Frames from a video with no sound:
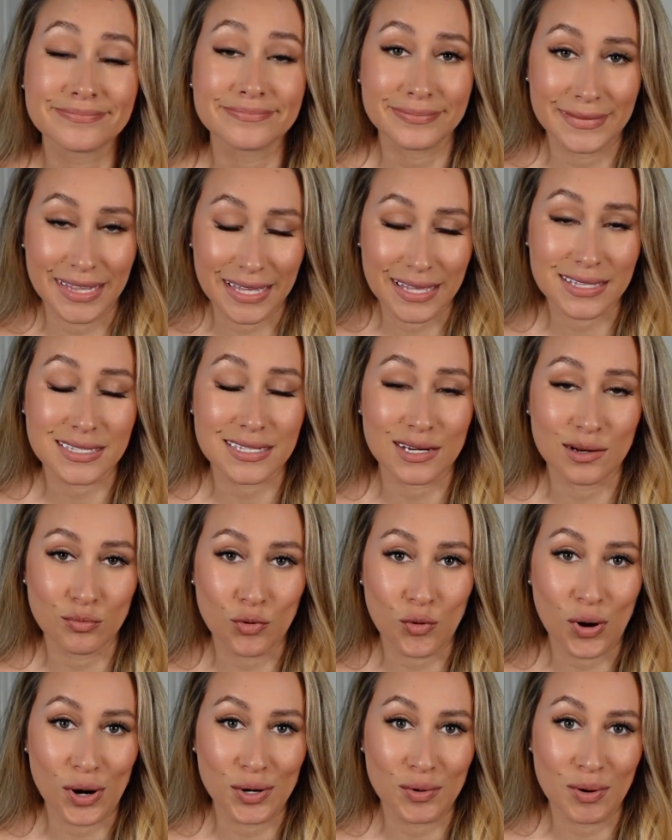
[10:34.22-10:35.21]
I think it's an
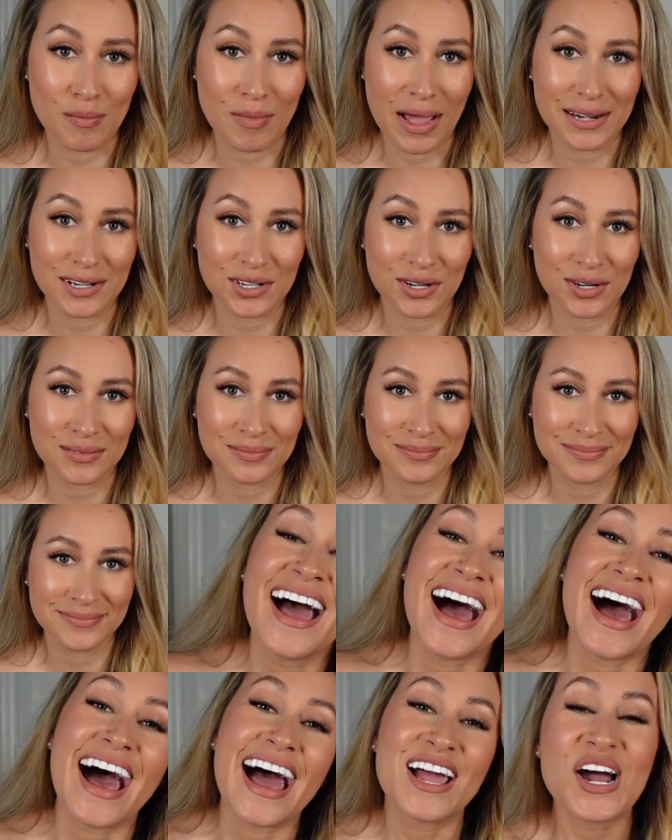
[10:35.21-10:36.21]
important reminder.
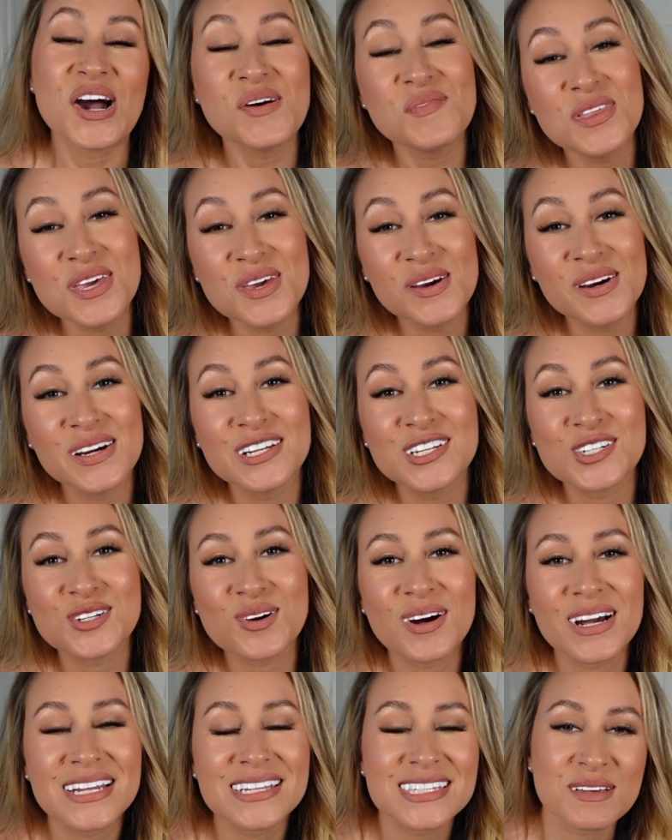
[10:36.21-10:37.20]
I hope that you
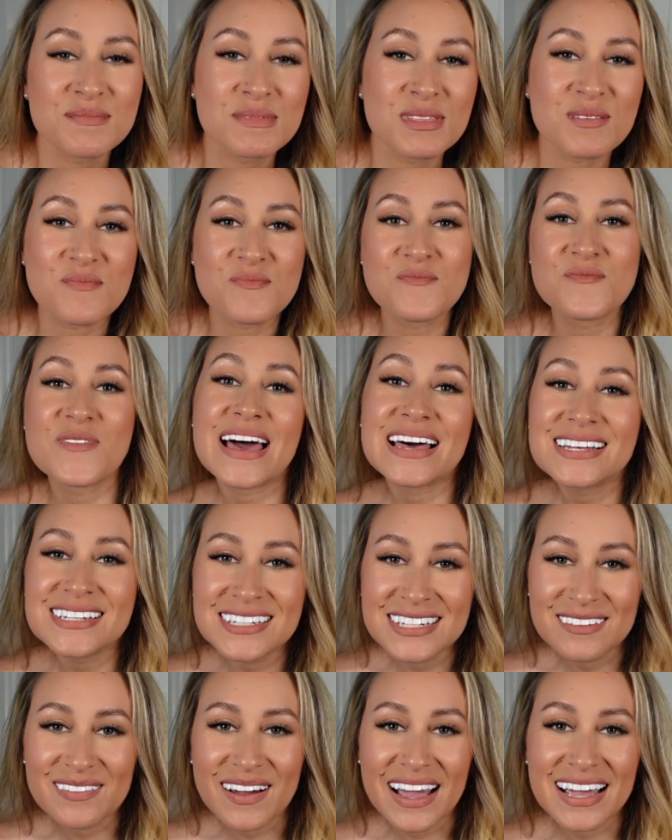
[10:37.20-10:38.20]
enjoyed some of the
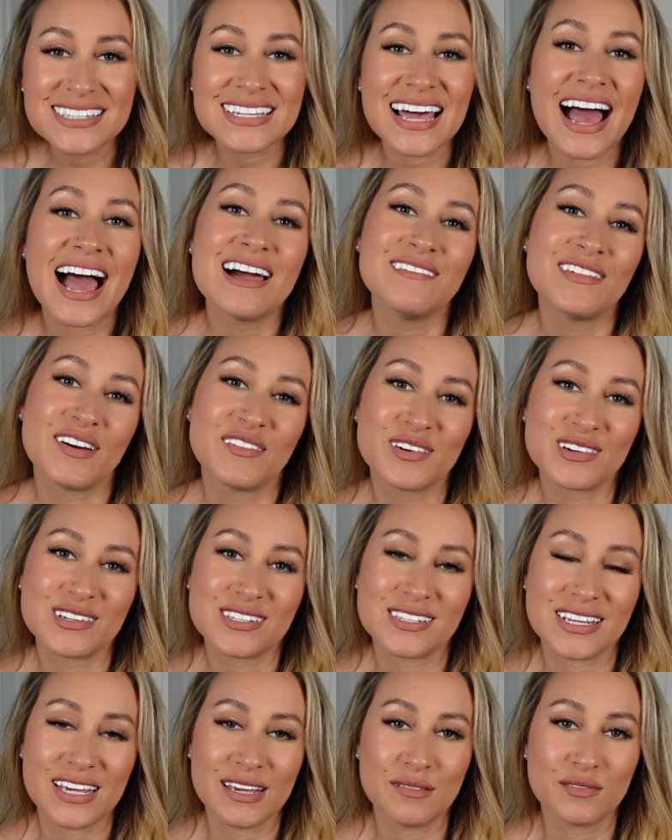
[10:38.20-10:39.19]
best advice I've ever
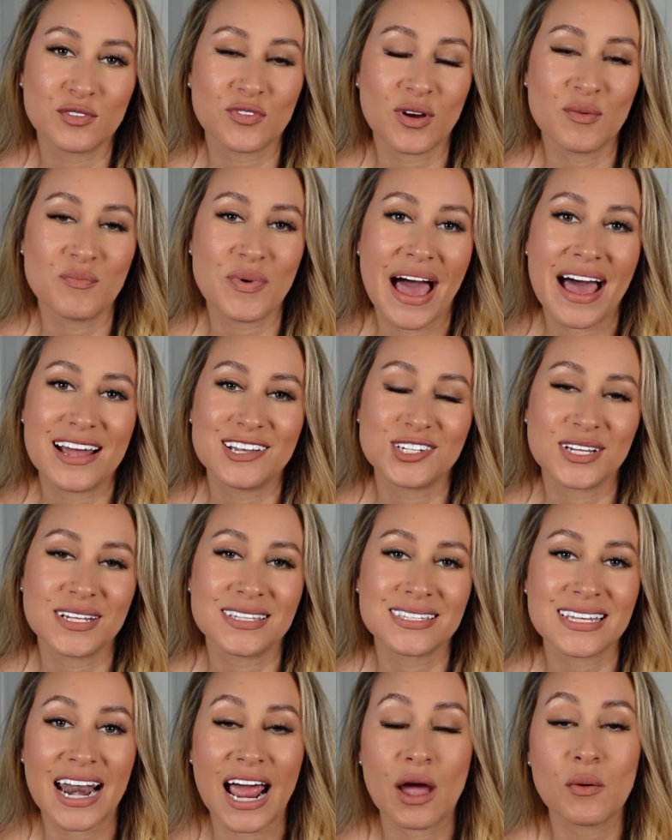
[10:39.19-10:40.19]
received from
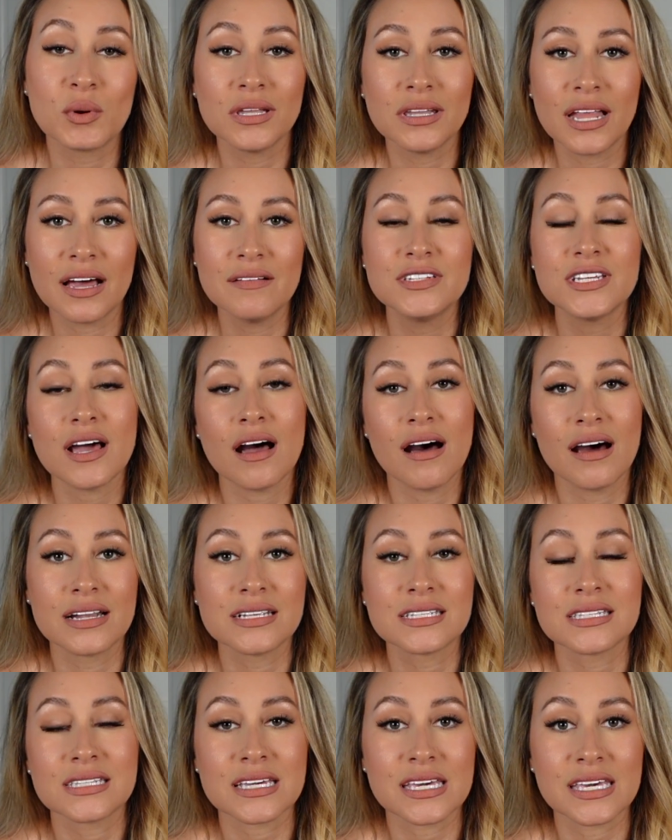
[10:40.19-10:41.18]
pageants, and I would love to
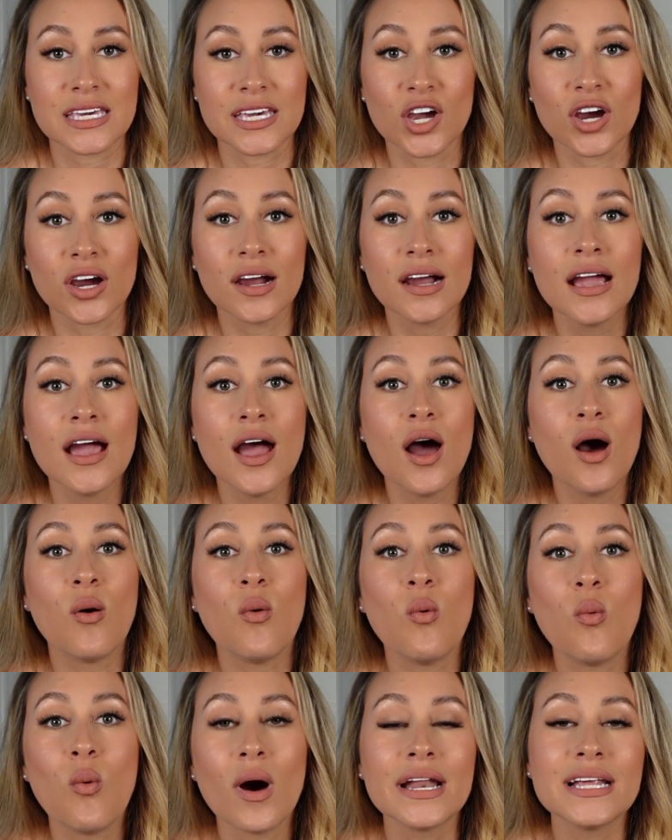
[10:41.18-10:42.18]
honestly hear
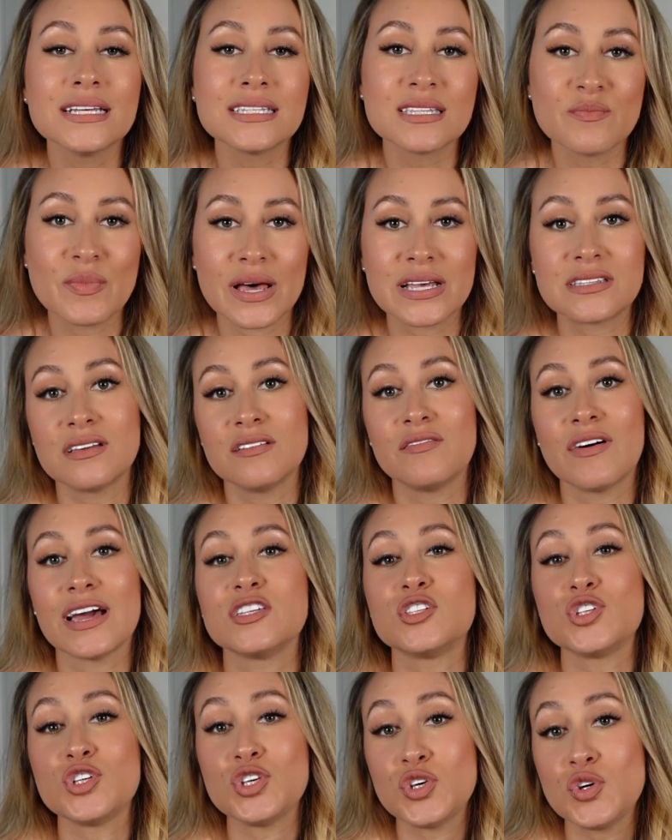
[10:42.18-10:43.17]
what is the best
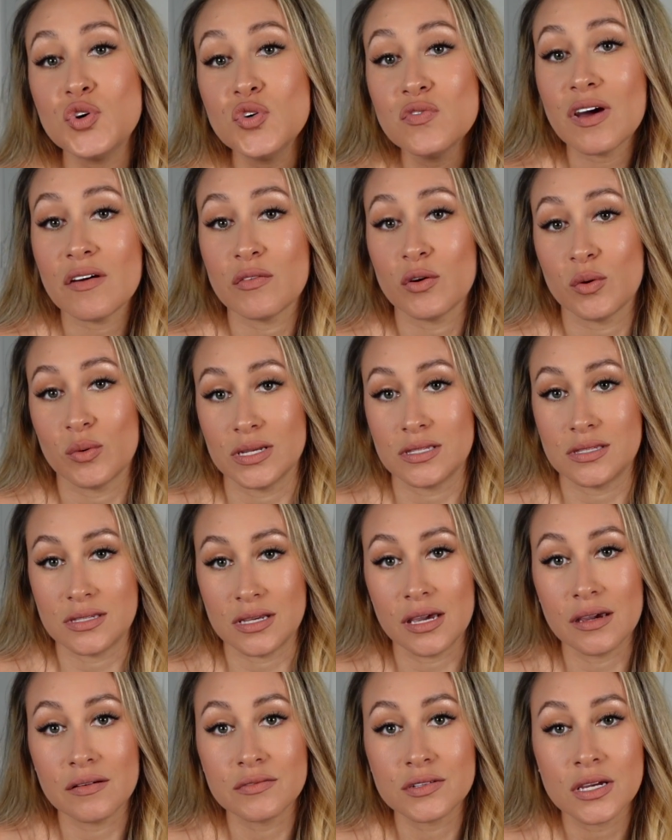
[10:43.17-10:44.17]
advice you've ever
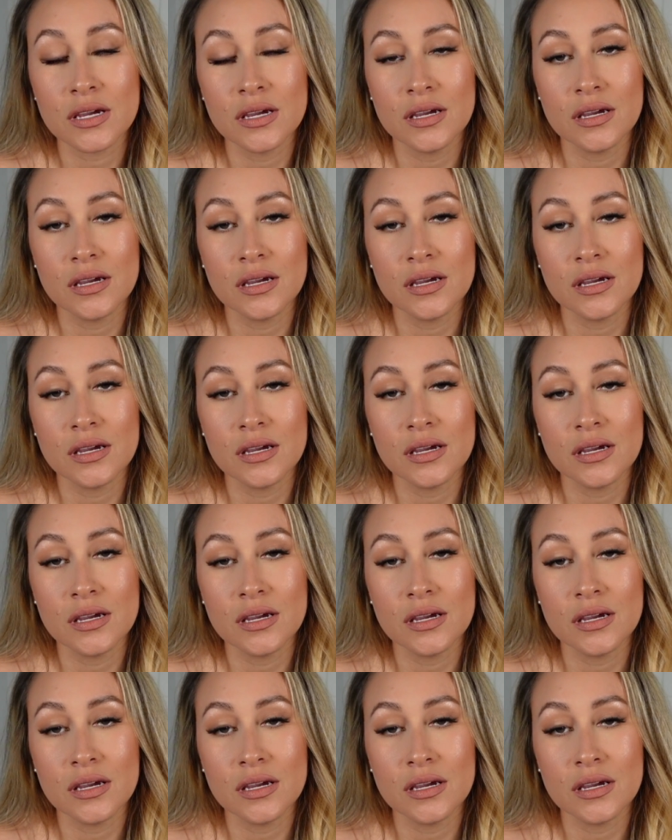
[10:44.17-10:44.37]
received